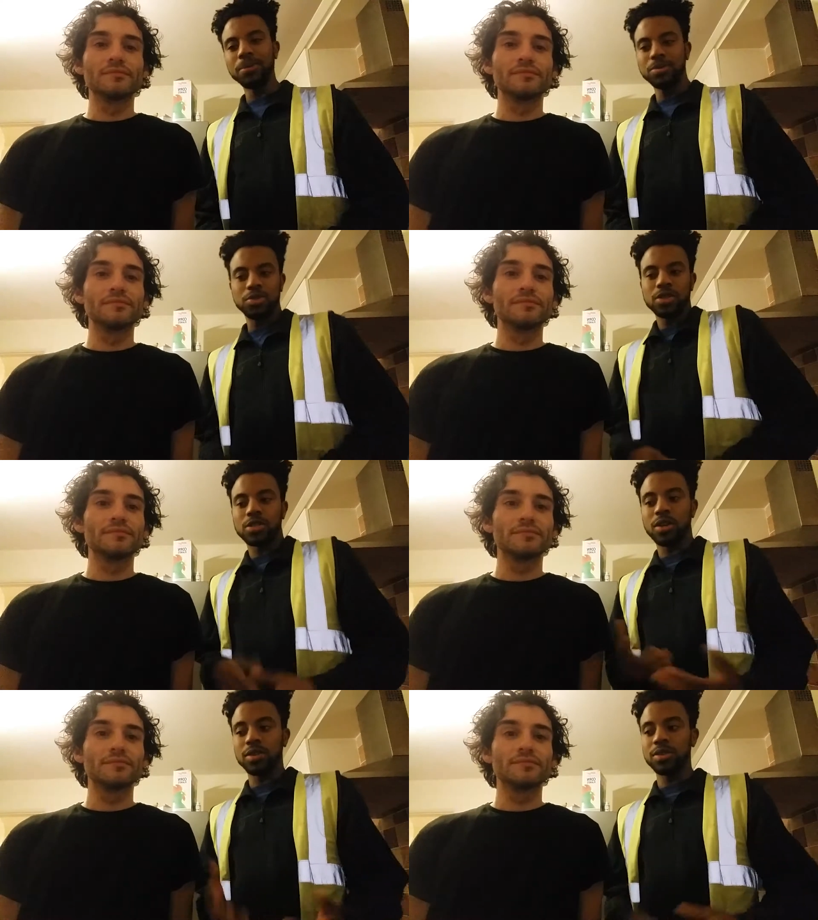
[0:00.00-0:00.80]
Speaker 1: people
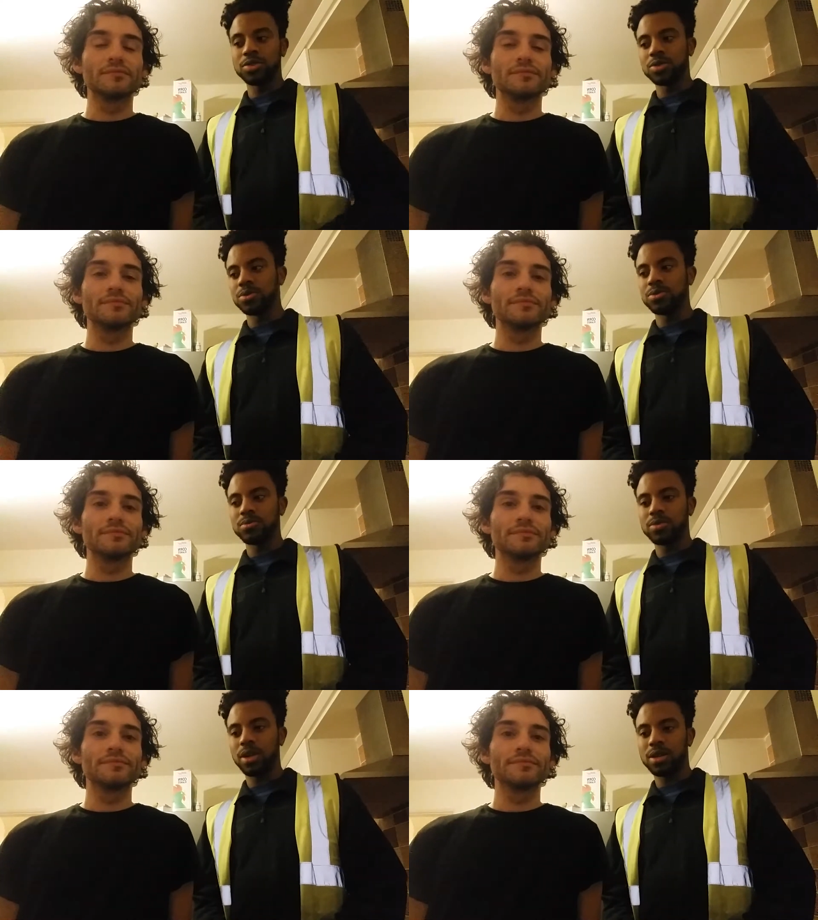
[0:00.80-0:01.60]
generally do
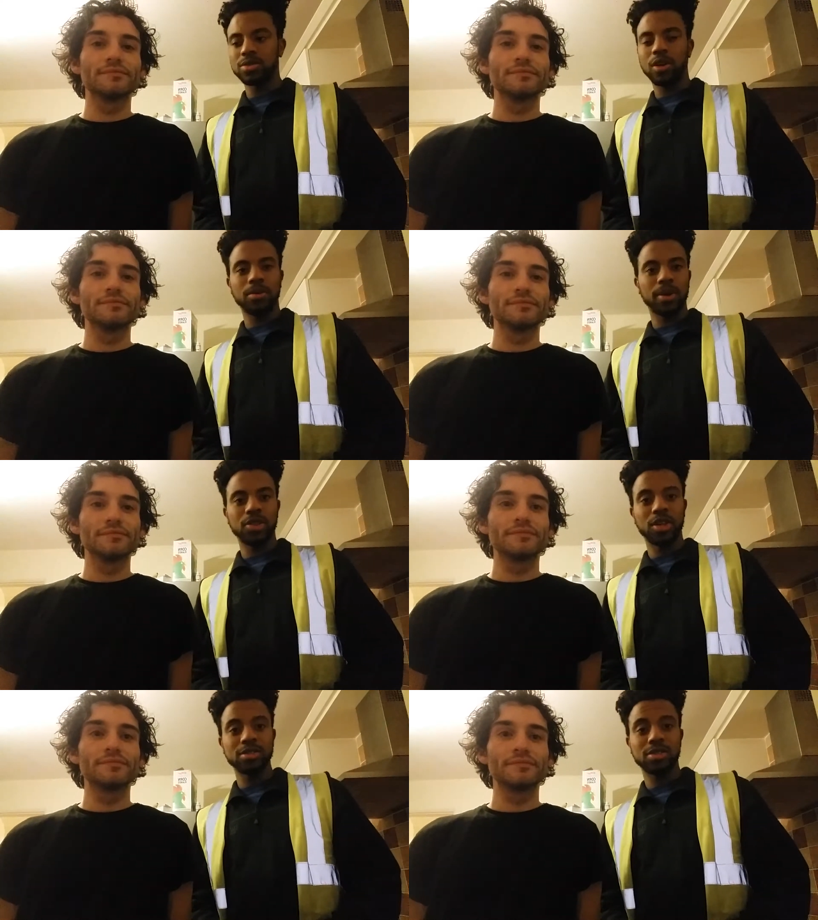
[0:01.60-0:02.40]
uh, talk
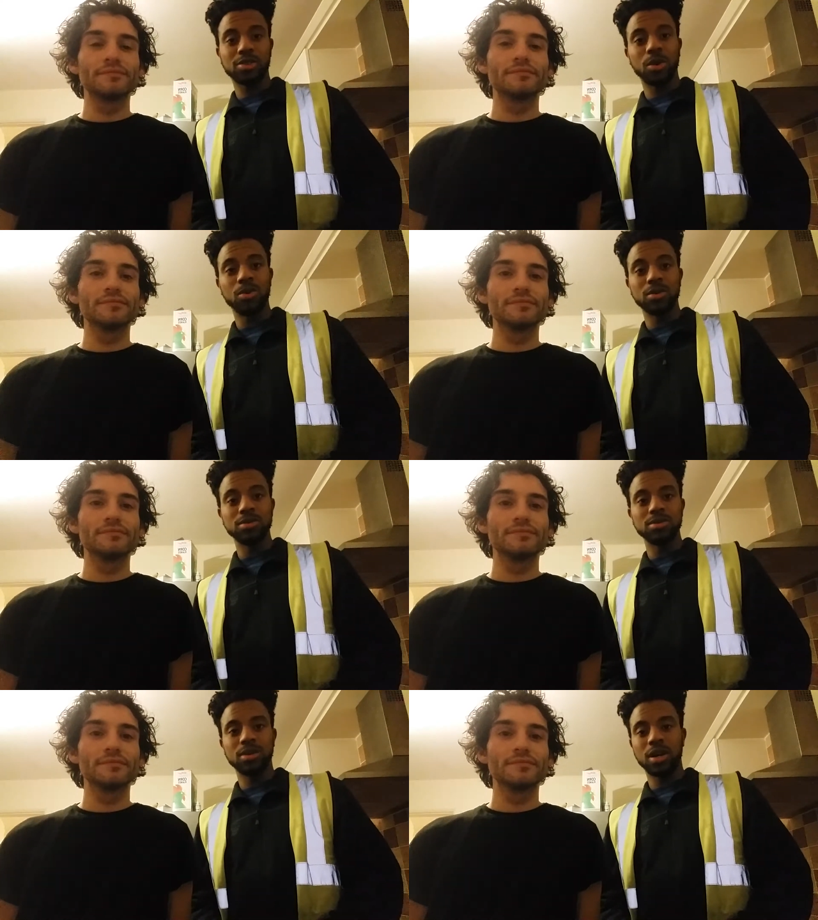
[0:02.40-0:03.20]
about things that are
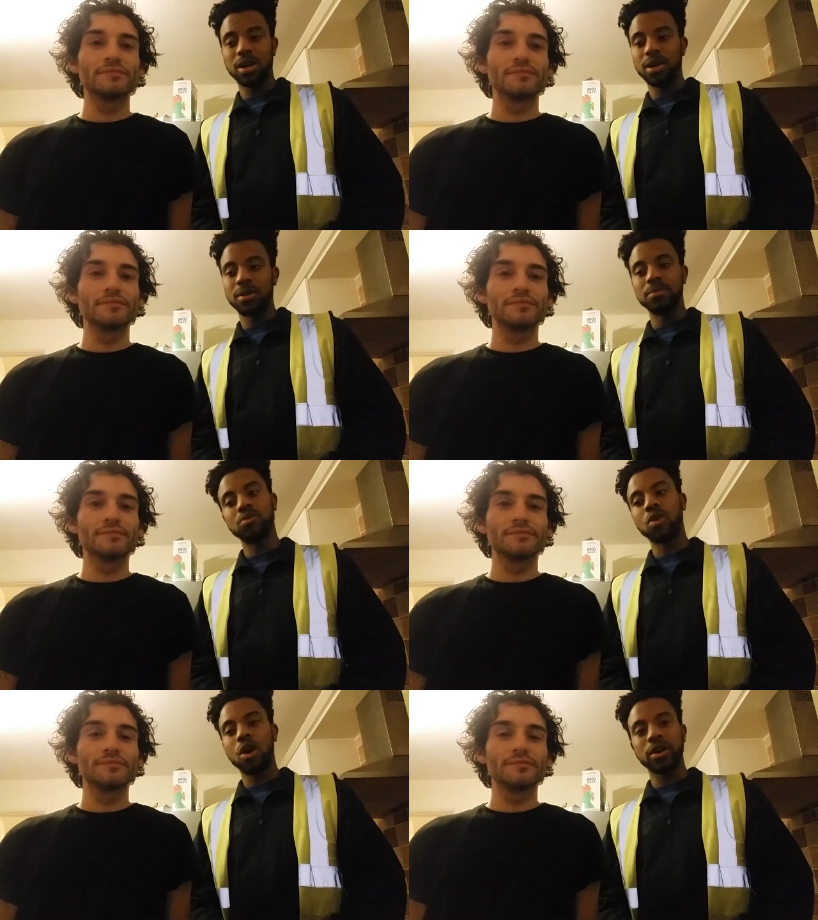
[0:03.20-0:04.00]
going um,
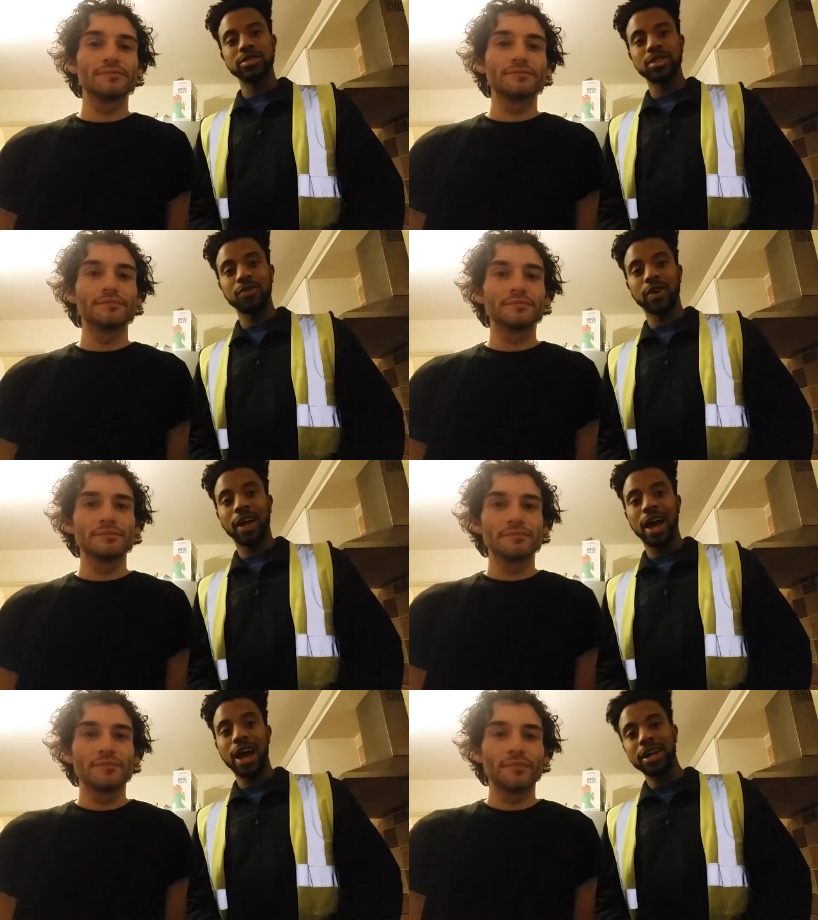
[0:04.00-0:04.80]
wrong and stuff like
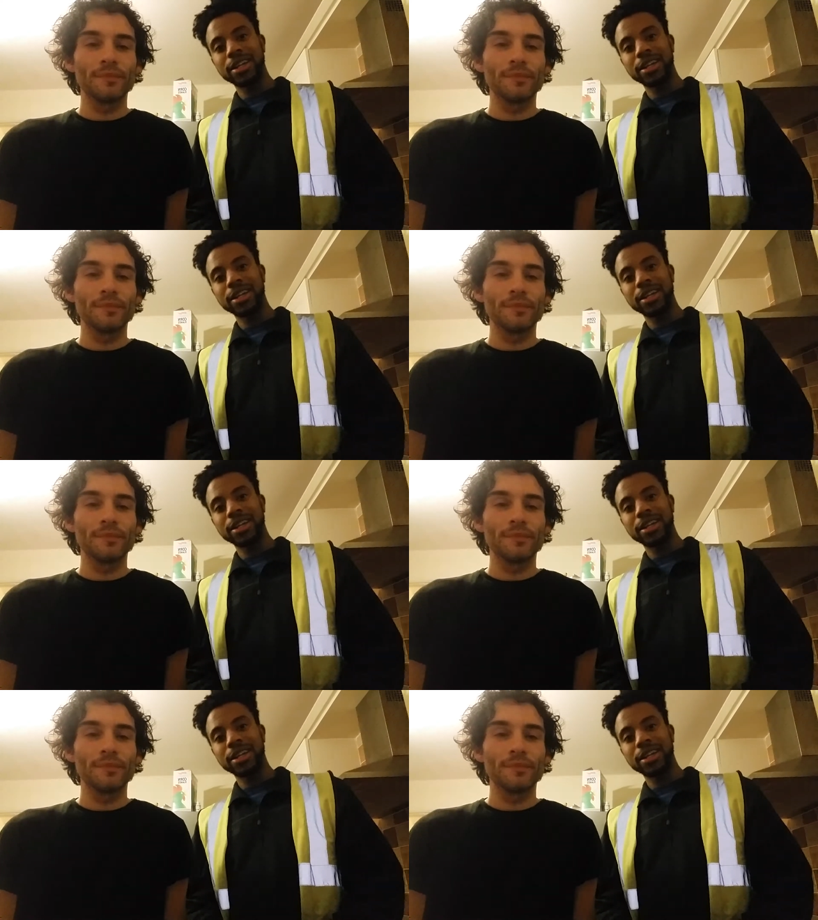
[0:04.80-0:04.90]
that.